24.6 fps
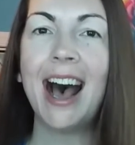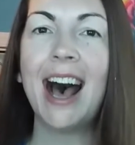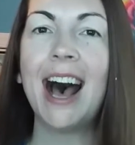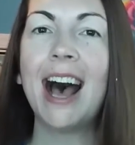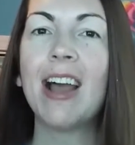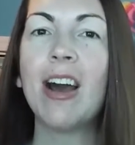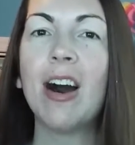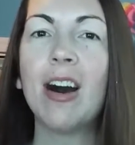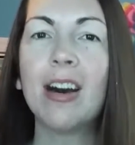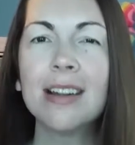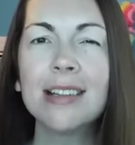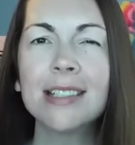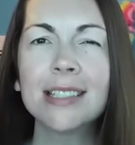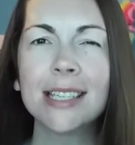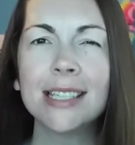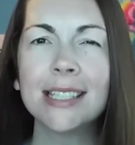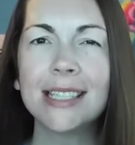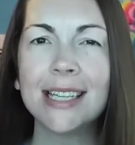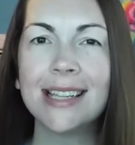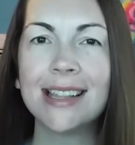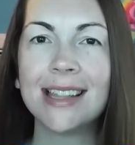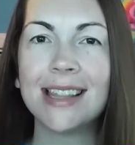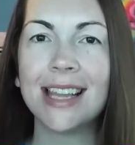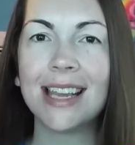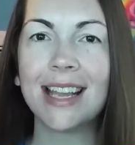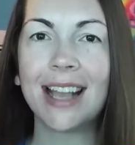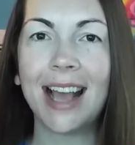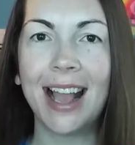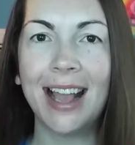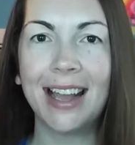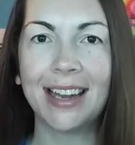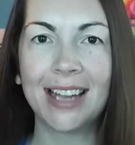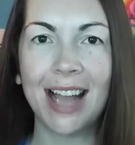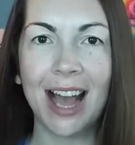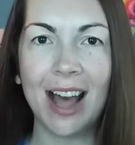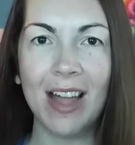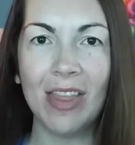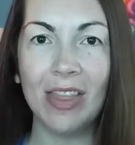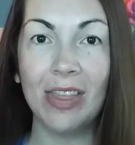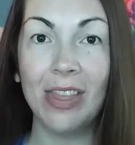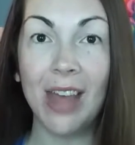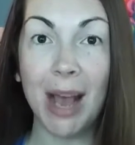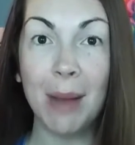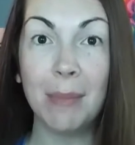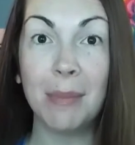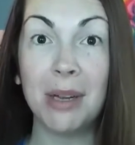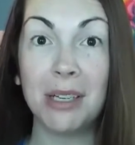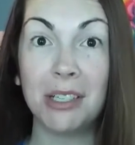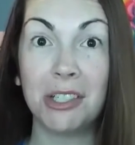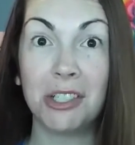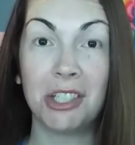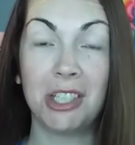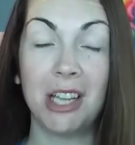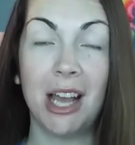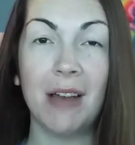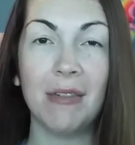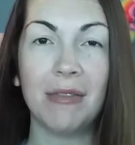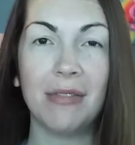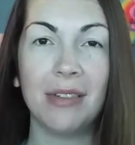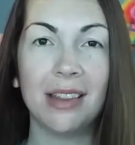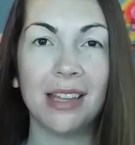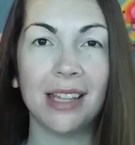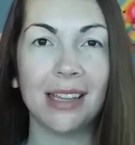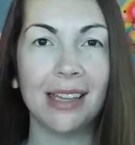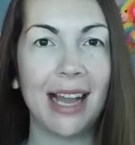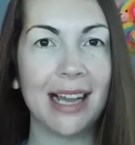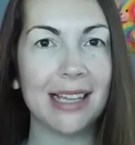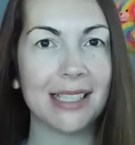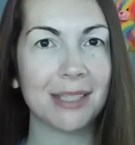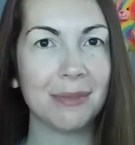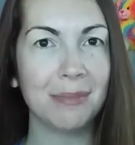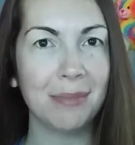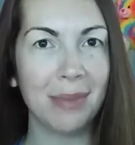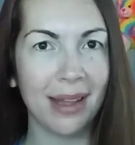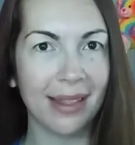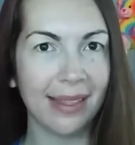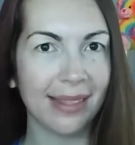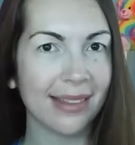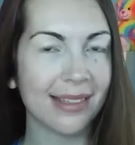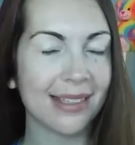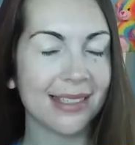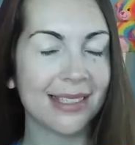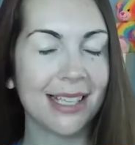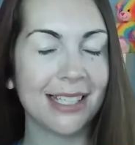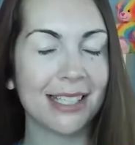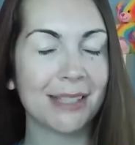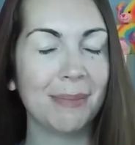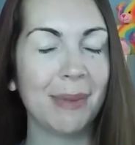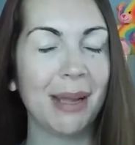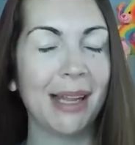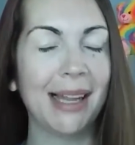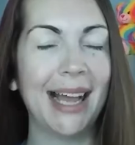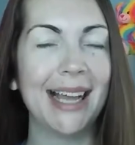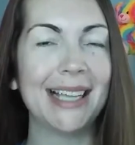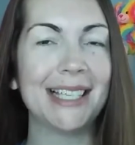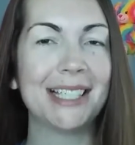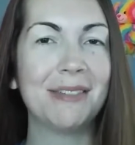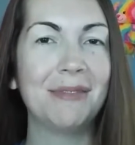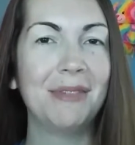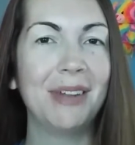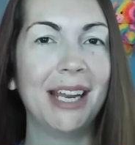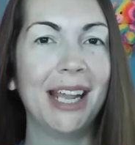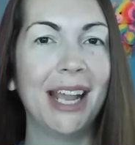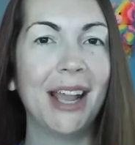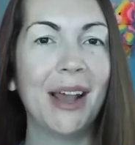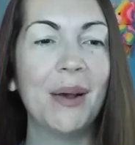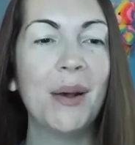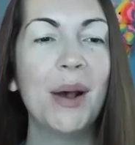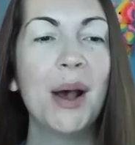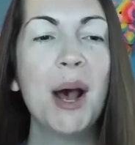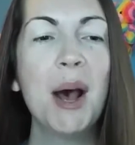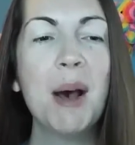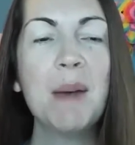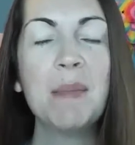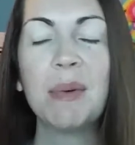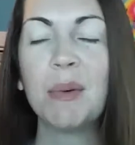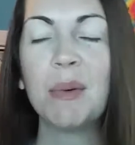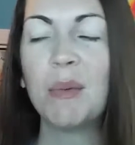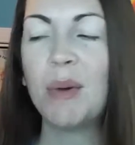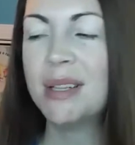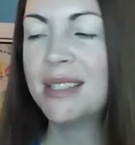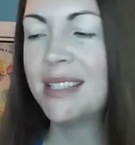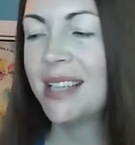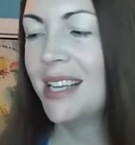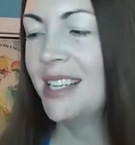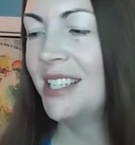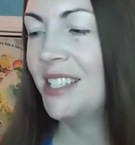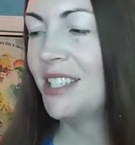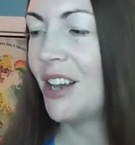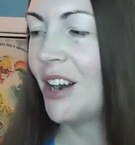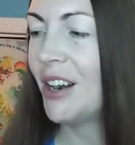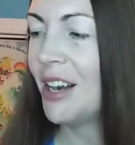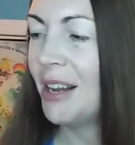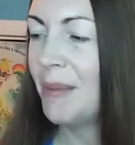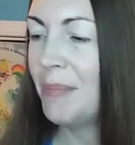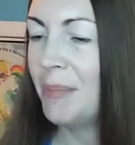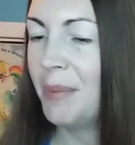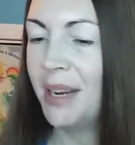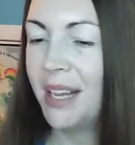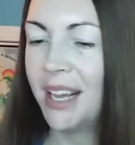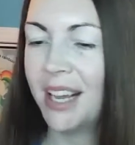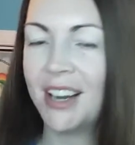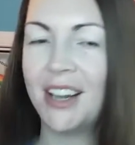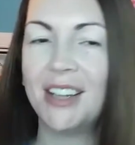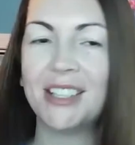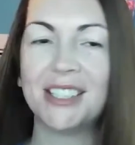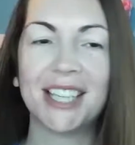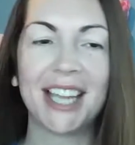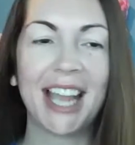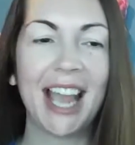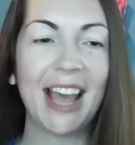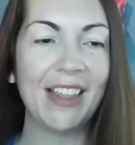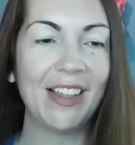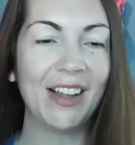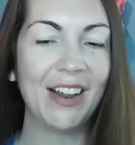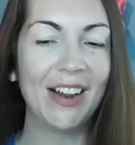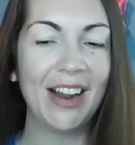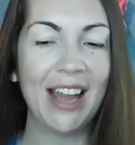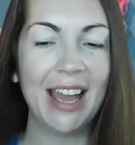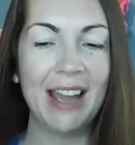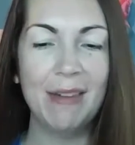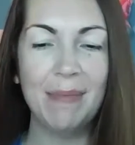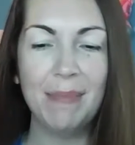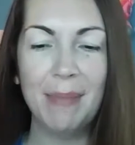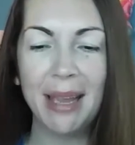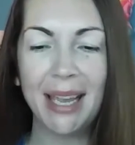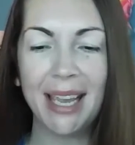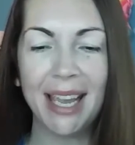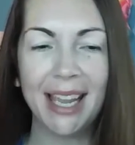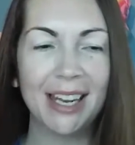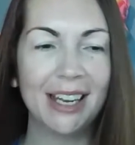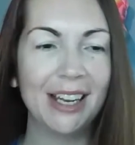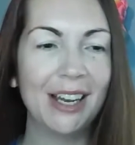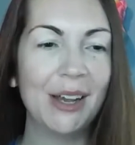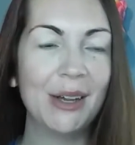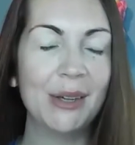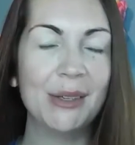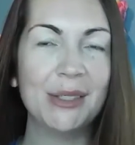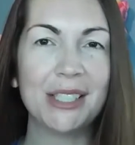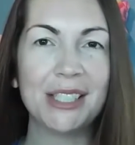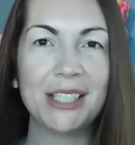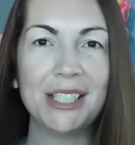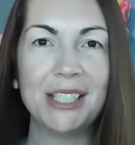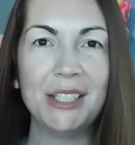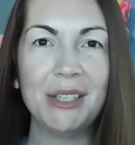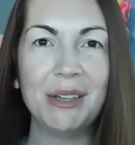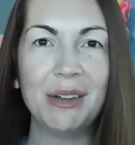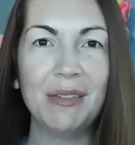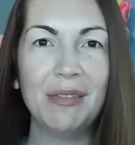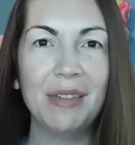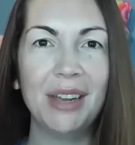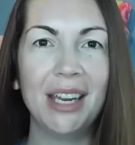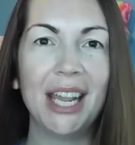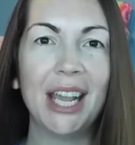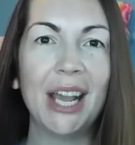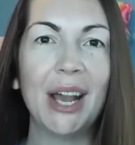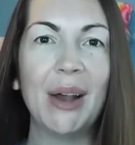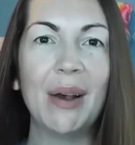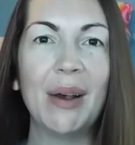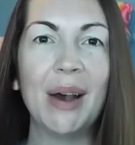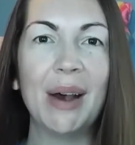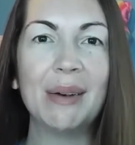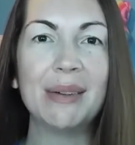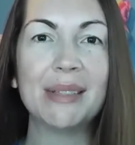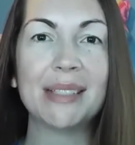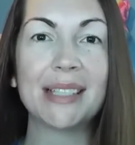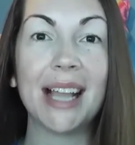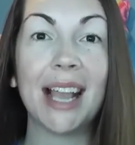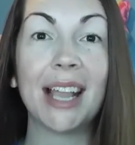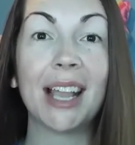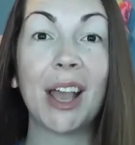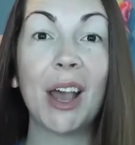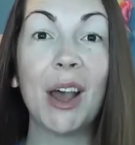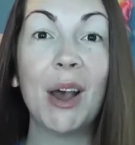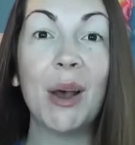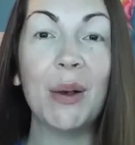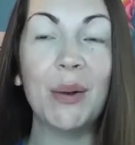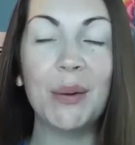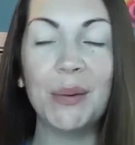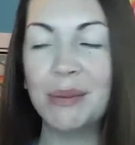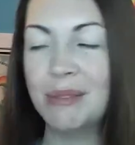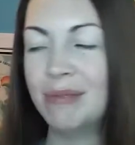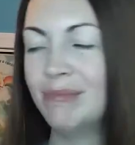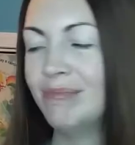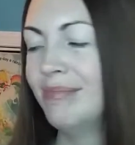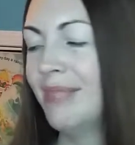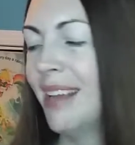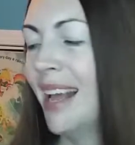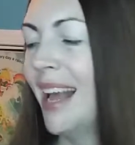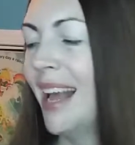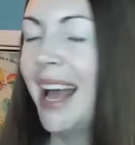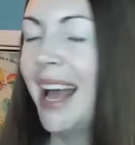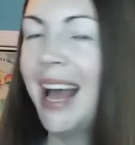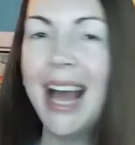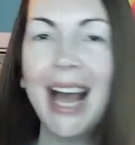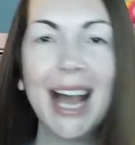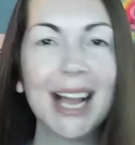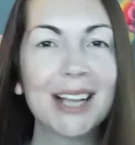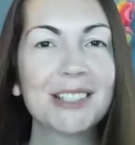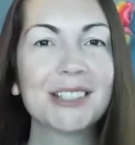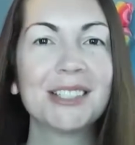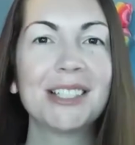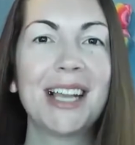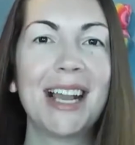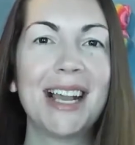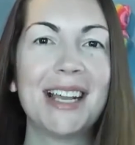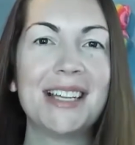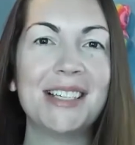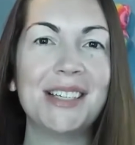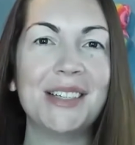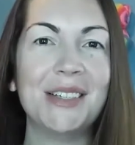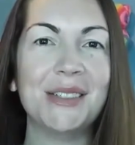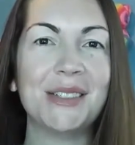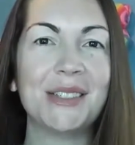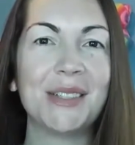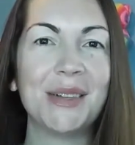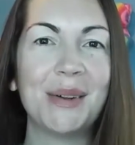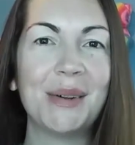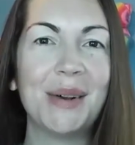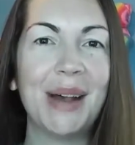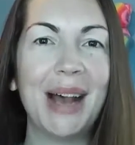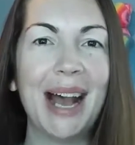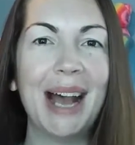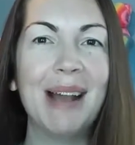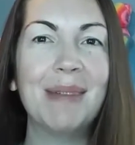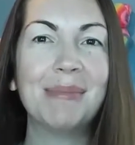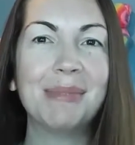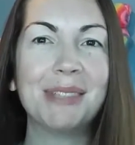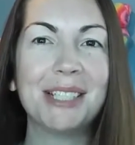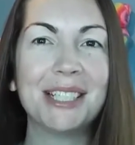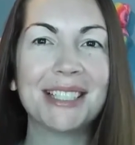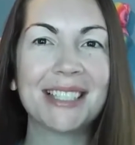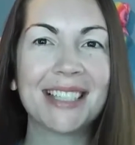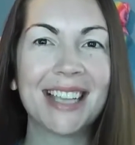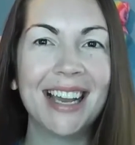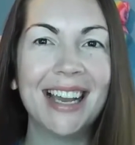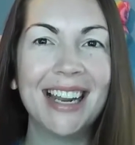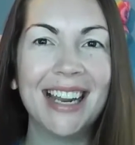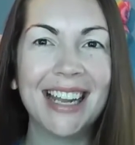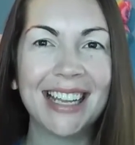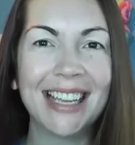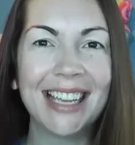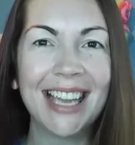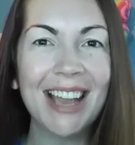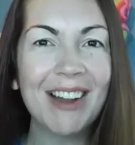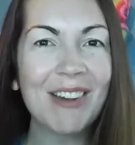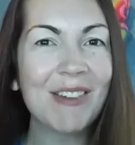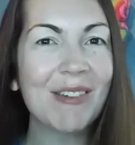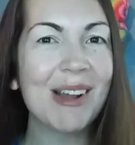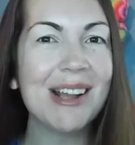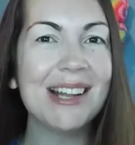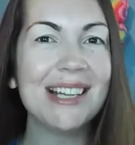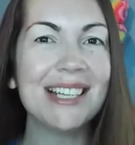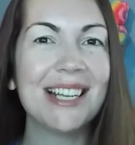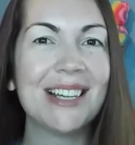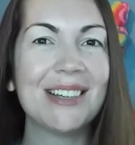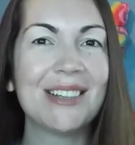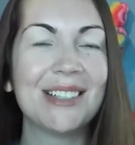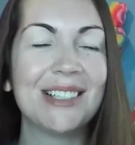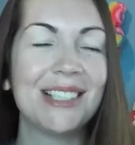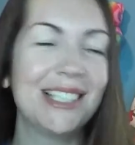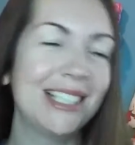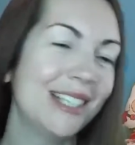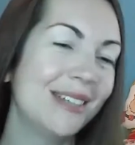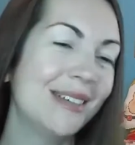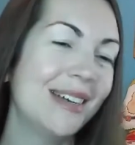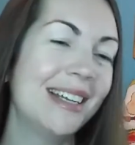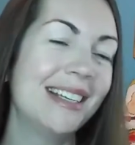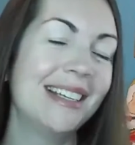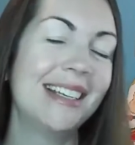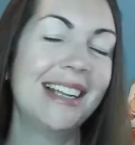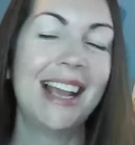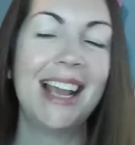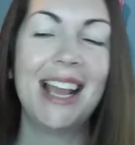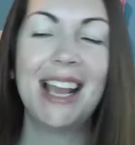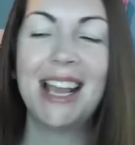I honestly didn't think I had gotten that much stuff in the last month since my last video, but once I started putting it all together and making notes to do a video, I was like, oh, actually I do, so I'm just going to get right down to it.